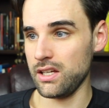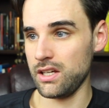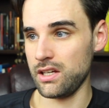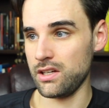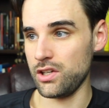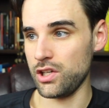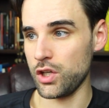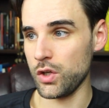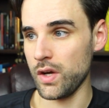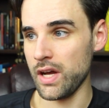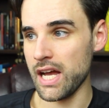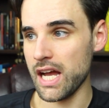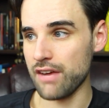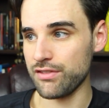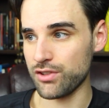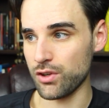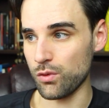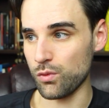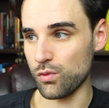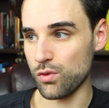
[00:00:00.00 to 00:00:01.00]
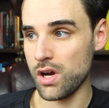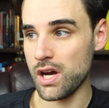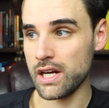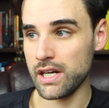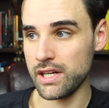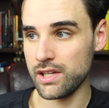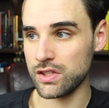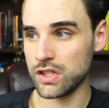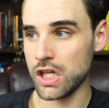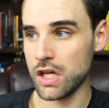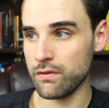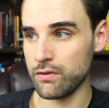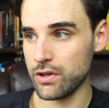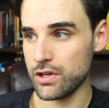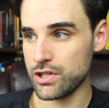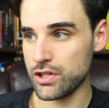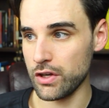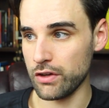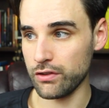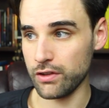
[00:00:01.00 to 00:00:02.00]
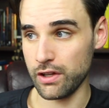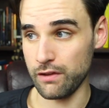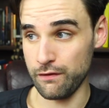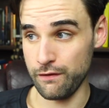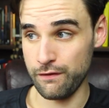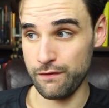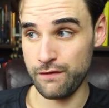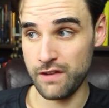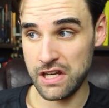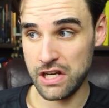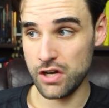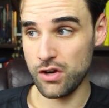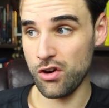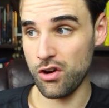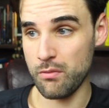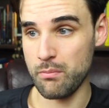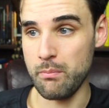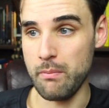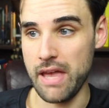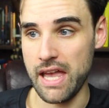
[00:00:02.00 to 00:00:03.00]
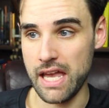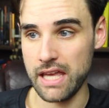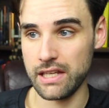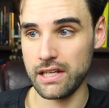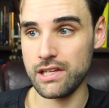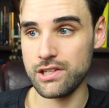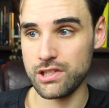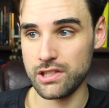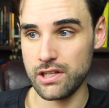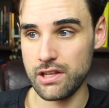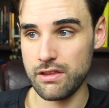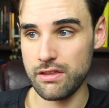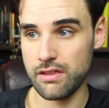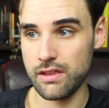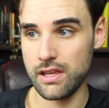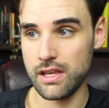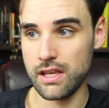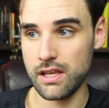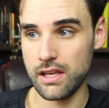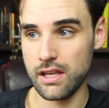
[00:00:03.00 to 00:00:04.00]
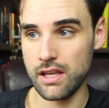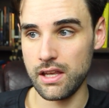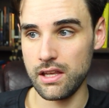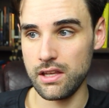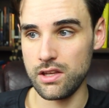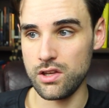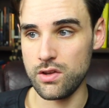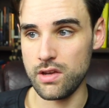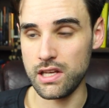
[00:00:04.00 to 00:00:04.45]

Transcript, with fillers: You know, you don't have to run any servers, you don't have to configure or manage anything,